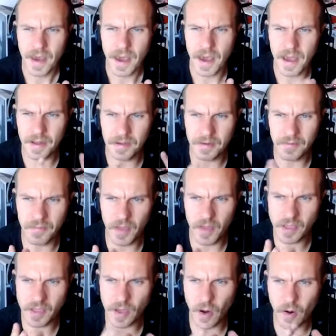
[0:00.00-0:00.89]
And
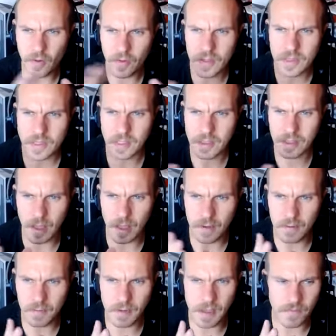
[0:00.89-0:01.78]
it's all this
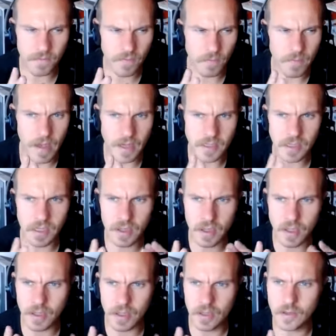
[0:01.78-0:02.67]

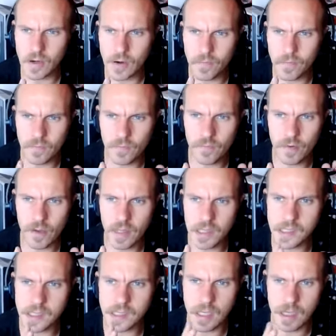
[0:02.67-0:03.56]
information that you don't
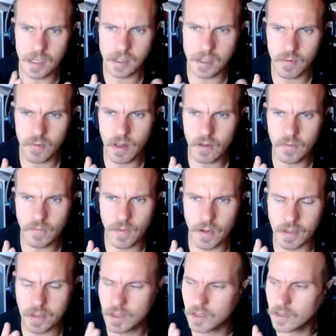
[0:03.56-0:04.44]
really see as
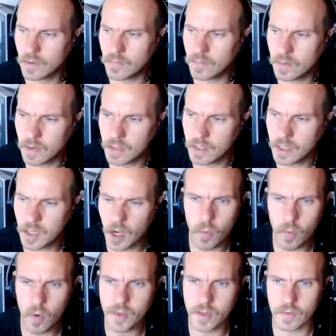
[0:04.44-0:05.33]
relevant. You don't really
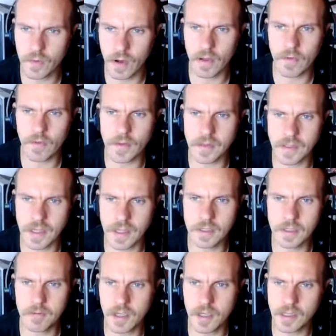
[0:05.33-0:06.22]
know what the relevance
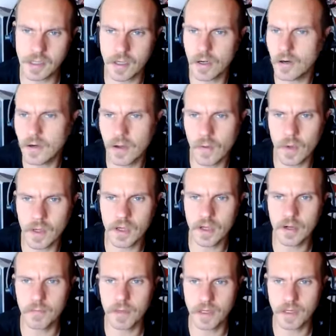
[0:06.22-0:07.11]
is because you don't know what
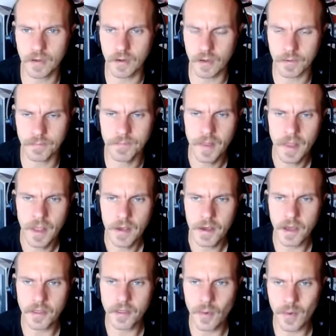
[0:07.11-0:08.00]
you're going to be doing.
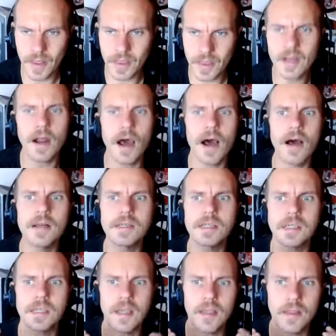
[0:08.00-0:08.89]
And the way that
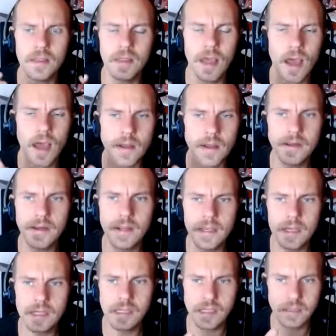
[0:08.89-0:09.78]
us in the
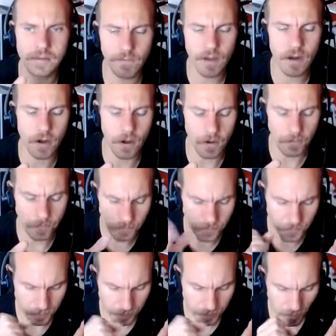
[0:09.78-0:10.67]
IT sphere
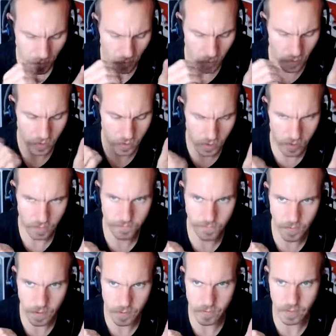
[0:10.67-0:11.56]
who are good at
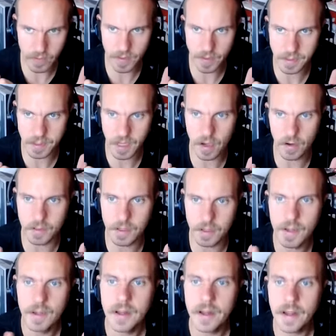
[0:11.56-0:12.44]
figuring things out
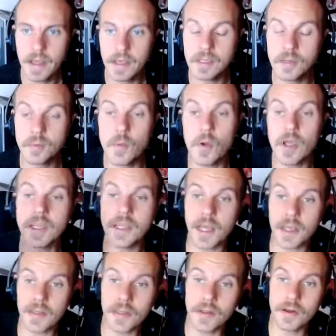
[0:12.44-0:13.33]
is we
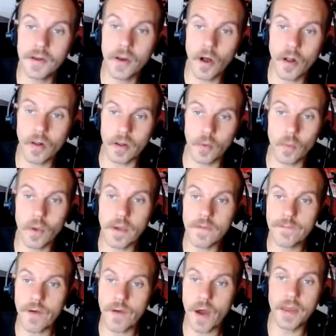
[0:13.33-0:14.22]
take the knowledge, we
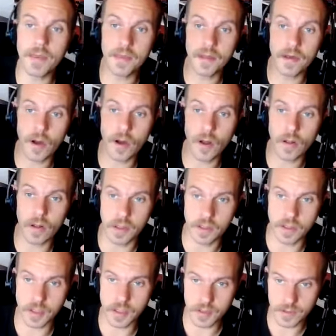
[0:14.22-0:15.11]
find the
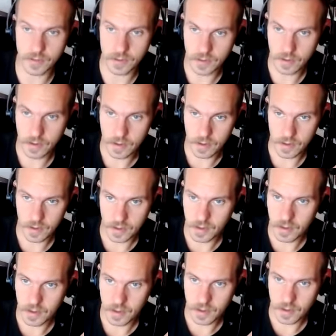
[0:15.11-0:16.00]
knowledge
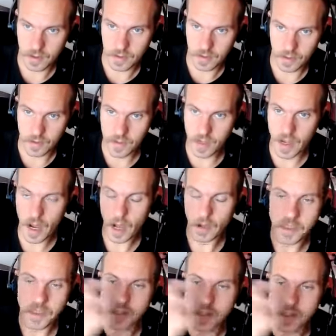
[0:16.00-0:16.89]
that
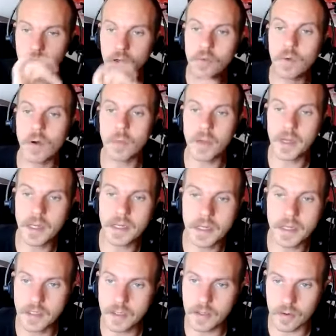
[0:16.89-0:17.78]
helps us do what we
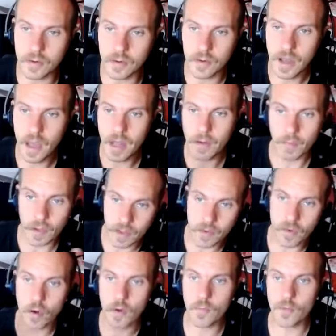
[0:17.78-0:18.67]
need to do, and we
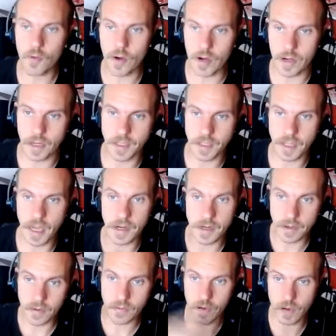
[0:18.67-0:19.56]
incorporate it
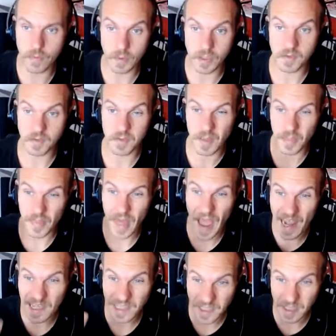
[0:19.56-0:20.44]
at an incredible speed.
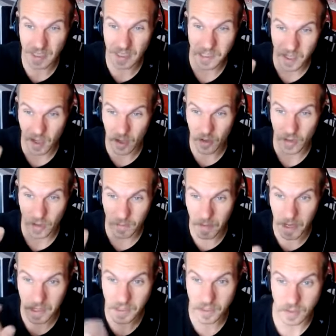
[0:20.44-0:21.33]
That's the skill that
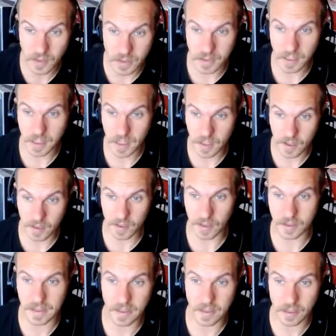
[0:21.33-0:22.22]
makes you succeed in
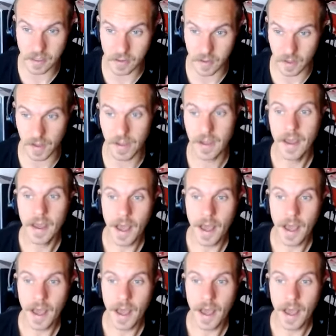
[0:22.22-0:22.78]
this industry.